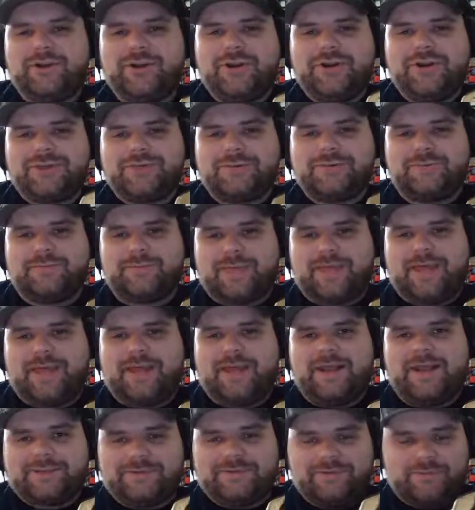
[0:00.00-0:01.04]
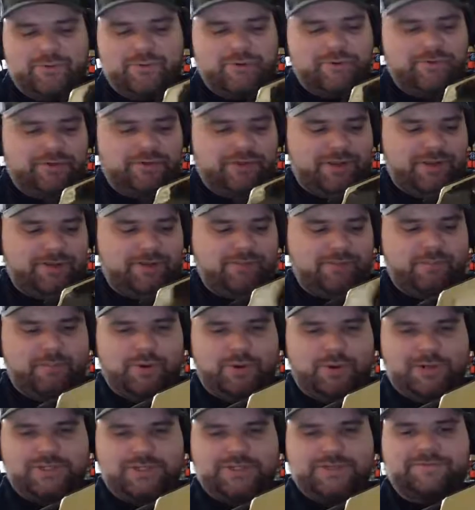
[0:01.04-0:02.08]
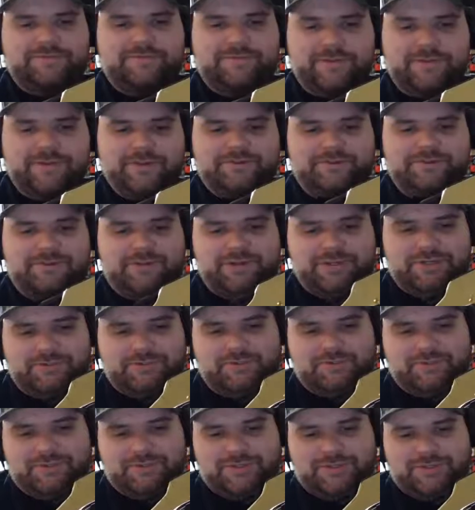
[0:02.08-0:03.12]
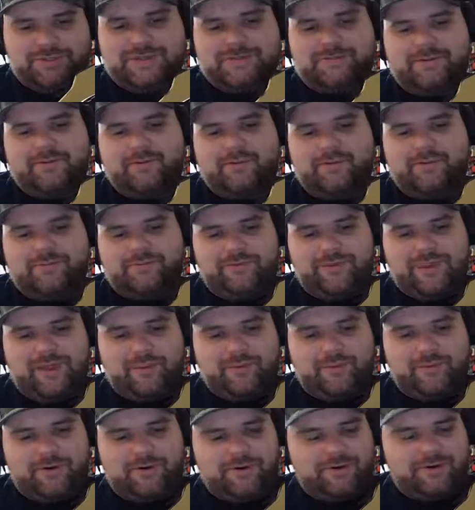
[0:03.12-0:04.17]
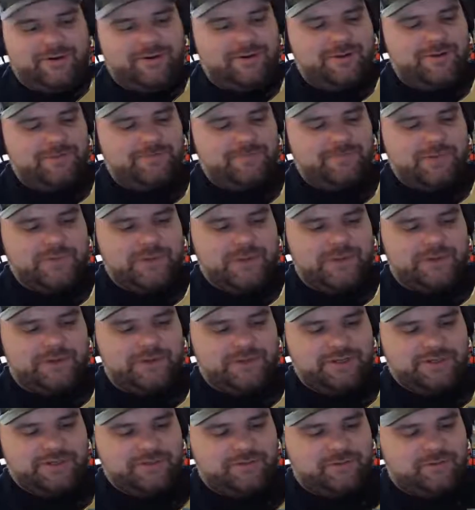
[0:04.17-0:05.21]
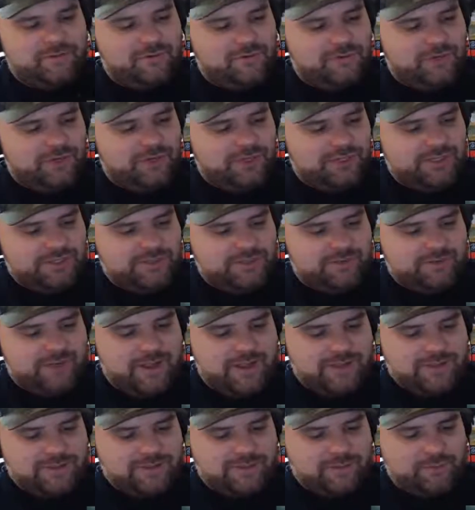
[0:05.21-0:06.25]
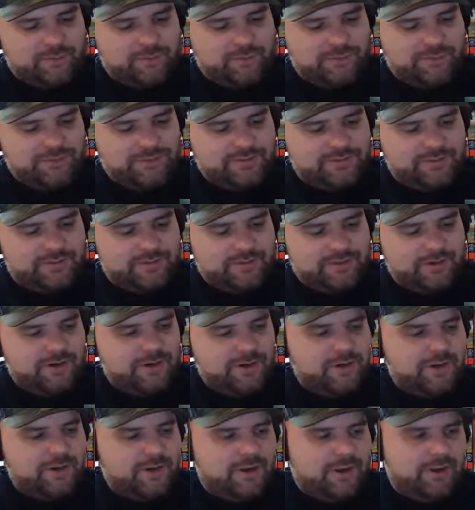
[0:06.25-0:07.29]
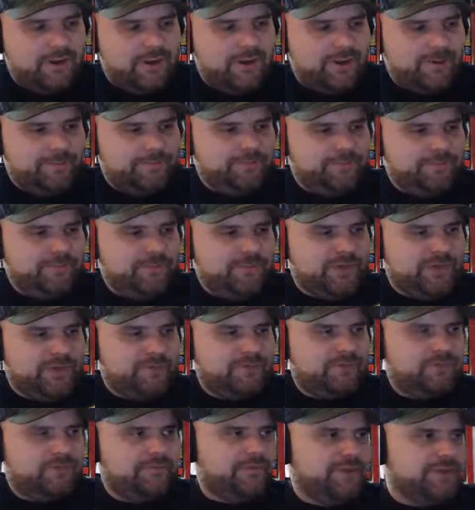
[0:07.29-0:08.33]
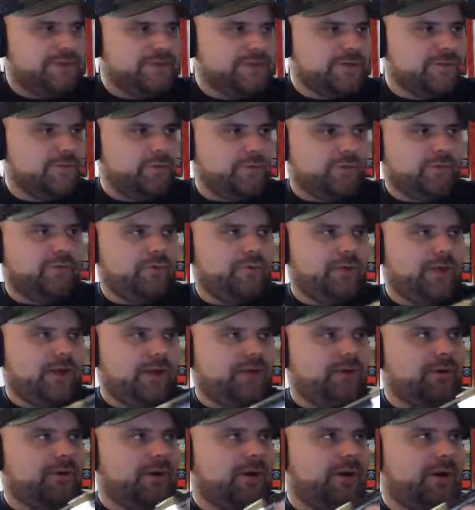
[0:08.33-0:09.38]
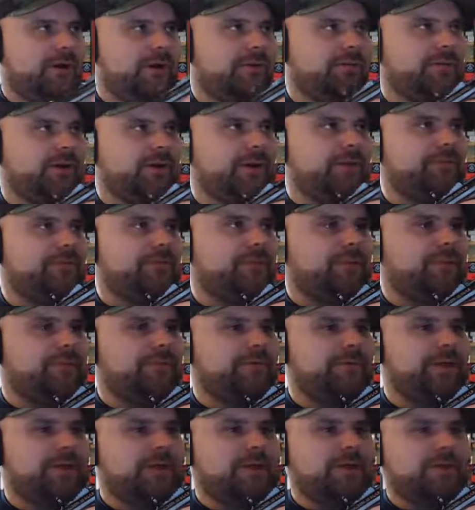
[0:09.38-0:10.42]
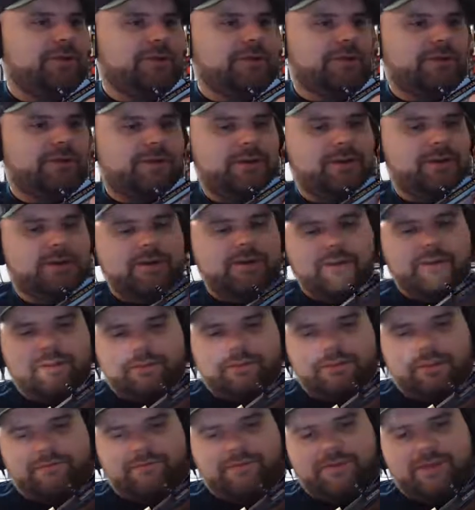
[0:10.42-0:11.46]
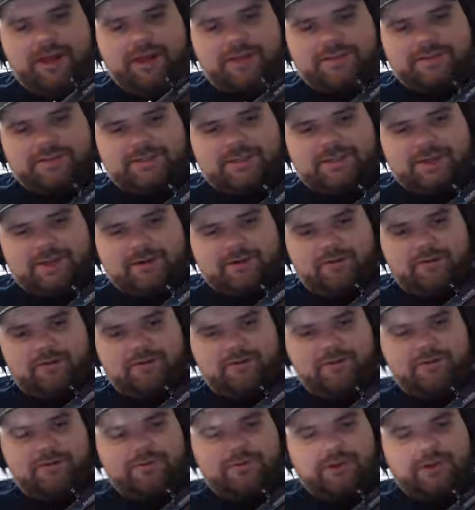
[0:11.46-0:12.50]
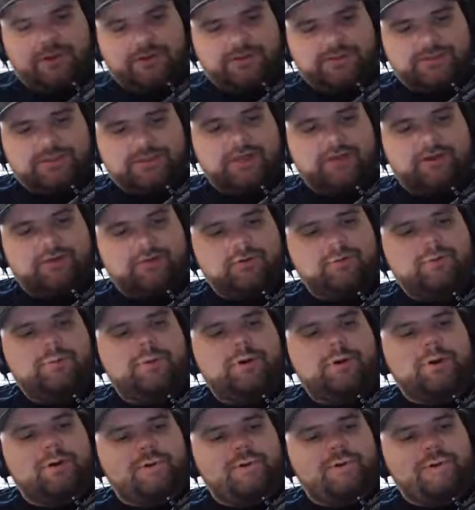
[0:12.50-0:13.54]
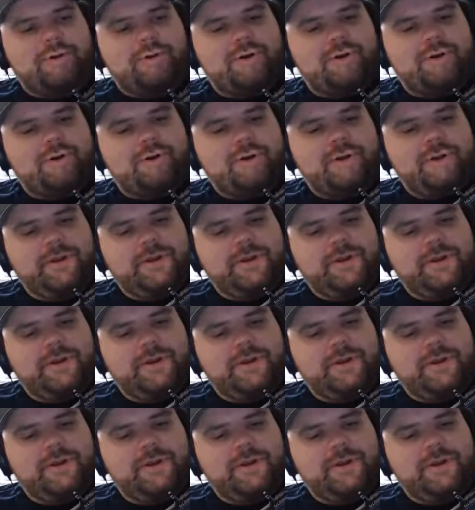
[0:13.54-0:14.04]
You hear some of the mechanics of it moving, but it just feels very smooth. So you got to take my word for that part. And a nice little click as it locks into place there. Very simple rifle, but very elegant. Love the octagonal barrel here.